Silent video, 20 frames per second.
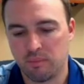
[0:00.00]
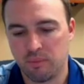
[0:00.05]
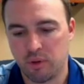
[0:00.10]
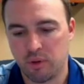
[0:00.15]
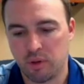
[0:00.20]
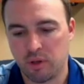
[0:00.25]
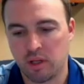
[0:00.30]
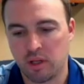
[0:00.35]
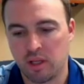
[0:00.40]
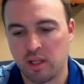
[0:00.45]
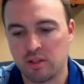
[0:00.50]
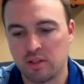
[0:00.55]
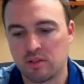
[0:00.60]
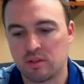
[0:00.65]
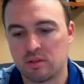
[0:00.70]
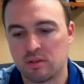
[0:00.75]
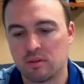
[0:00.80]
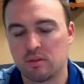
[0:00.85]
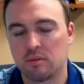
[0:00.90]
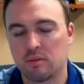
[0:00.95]
or it
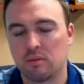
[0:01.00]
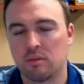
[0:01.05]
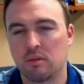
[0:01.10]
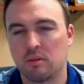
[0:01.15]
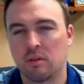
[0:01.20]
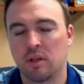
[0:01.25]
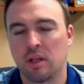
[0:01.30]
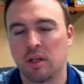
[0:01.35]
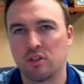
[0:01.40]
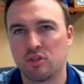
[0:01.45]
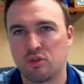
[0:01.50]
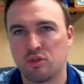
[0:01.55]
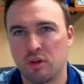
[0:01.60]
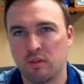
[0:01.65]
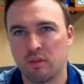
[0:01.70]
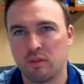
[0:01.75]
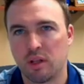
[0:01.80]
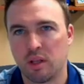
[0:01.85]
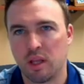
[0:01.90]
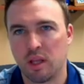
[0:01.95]
gets
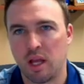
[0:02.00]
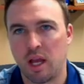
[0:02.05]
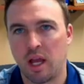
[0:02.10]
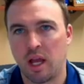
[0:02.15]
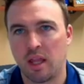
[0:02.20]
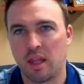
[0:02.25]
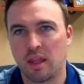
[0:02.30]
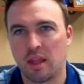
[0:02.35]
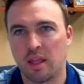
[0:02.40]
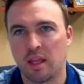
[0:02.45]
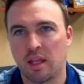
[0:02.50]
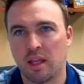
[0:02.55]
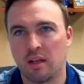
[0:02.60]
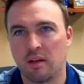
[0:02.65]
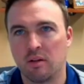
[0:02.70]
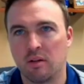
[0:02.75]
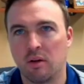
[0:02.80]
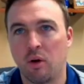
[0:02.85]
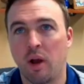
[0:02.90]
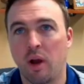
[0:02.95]
driven a lot
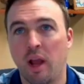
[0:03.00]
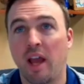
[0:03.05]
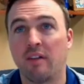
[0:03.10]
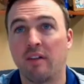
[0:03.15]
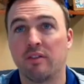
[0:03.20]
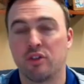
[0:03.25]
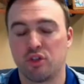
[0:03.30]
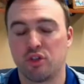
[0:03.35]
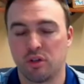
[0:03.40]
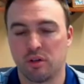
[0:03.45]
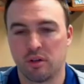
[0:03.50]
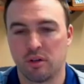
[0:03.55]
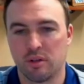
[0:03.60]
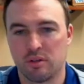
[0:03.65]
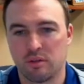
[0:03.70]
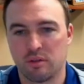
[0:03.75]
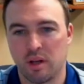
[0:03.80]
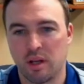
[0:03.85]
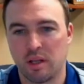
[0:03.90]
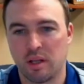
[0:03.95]
that, oh, I have
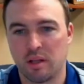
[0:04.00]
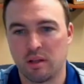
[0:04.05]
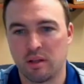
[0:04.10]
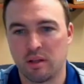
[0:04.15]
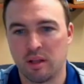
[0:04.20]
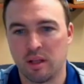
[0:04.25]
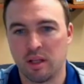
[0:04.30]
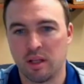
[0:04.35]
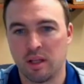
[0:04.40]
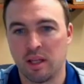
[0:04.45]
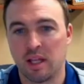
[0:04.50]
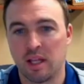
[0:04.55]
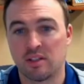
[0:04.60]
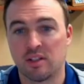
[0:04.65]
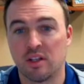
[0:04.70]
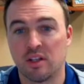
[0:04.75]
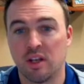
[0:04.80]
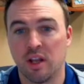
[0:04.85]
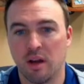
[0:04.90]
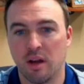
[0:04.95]
insurance, right? And that's
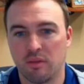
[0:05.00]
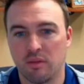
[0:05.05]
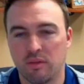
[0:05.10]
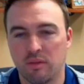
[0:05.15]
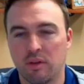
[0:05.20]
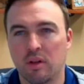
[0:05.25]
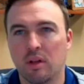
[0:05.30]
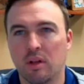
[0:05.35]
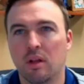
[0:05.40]
enough.